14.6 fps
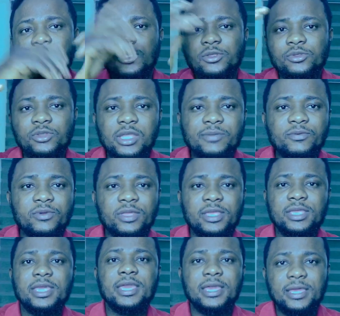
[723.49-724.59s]
You don't even
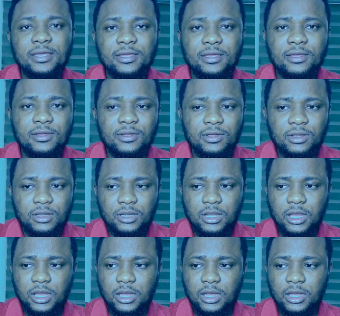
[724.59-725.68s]
hear
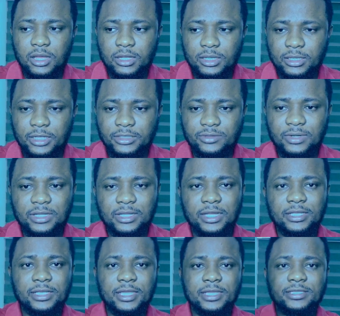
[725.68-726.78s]
in Nigeria
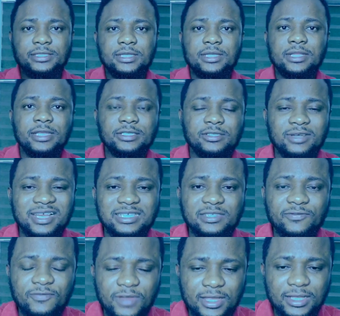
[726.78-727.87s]
that, yes, Nigeria has
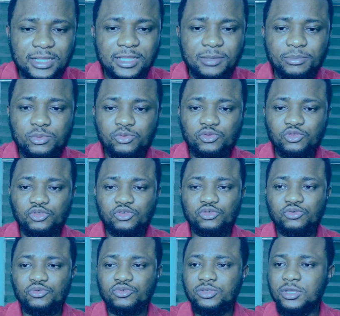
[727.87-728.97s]
finally
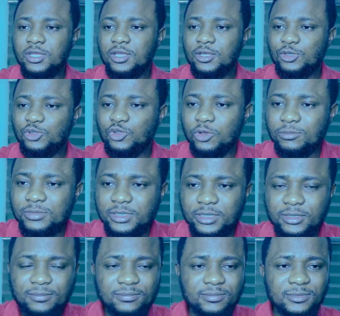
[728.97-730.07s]
produced something
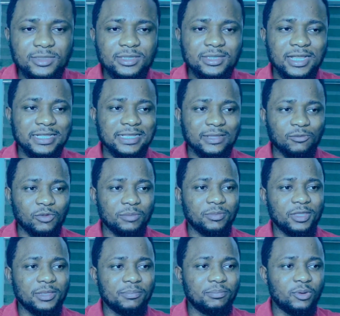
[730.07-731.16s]
that will
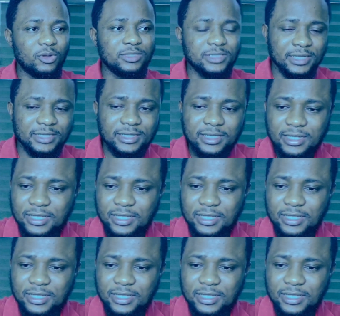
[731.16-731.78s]
be imported.